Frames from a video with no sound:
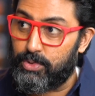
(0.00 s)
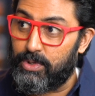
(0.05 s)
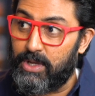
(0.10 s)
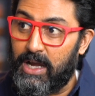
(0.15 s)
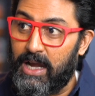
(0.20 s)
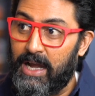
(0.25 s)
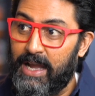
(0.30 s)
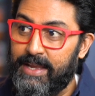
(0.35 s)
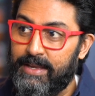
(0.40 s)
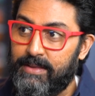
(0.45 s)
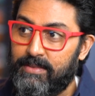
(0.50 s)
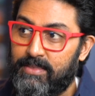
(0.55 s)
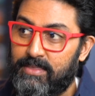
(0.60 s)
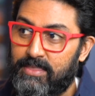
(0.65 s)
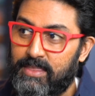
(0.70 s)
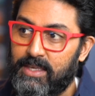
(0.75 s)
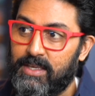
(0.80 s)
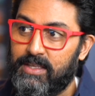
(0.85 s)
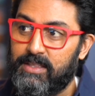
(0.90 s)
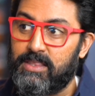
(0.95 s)
So I
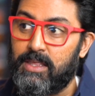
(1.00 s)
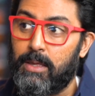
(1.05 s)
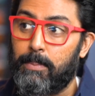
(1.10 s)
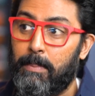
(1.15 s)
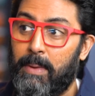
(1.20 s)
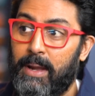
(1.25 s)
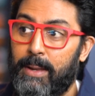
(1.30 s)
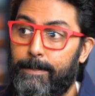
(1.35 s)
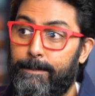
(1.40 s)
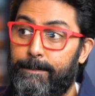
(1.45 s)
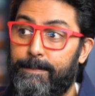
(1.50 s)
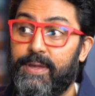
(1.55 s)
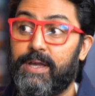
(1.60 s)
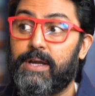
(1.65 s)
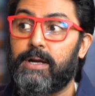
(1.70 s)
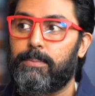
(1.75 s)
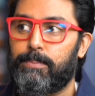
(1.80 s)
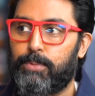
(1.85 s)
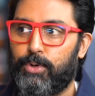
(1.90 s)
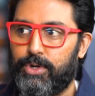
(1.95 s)
think they might
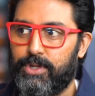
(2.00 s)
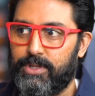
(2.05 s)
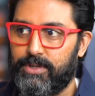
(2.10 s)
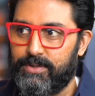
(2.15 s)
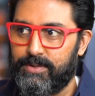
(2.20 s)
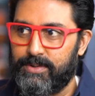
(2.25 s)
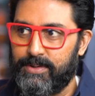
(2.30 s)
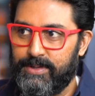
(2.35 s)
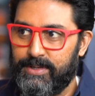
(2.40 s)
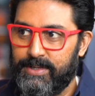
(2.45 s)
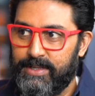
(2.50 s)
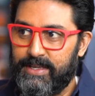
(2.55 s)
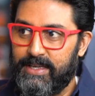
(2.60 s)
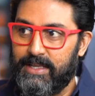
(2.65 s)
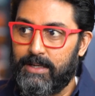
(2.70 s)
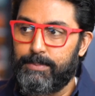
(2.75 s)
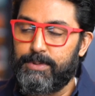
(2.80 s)
pick up on it.